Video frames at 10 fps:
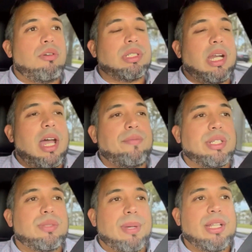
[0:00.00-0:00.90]
was gonna have
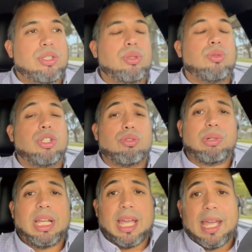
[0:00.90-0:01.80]
to spend 2 to
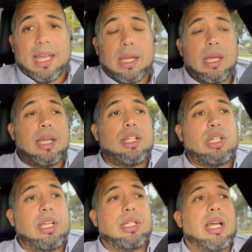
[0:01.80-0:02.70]
3K
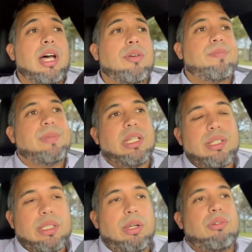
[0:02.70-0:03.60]
changing out the
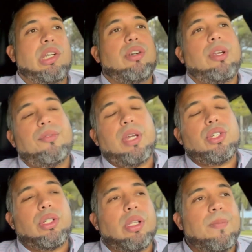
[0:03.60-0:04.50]
interior
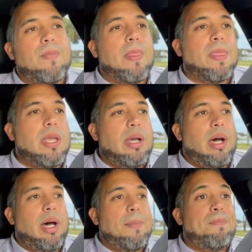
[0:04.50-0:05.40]
eventually.
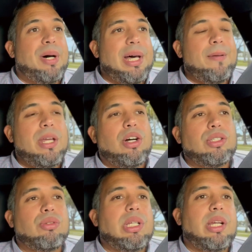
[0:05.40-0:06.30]
But it
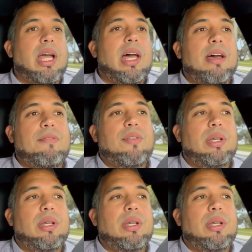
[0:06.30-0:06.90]
also didn't have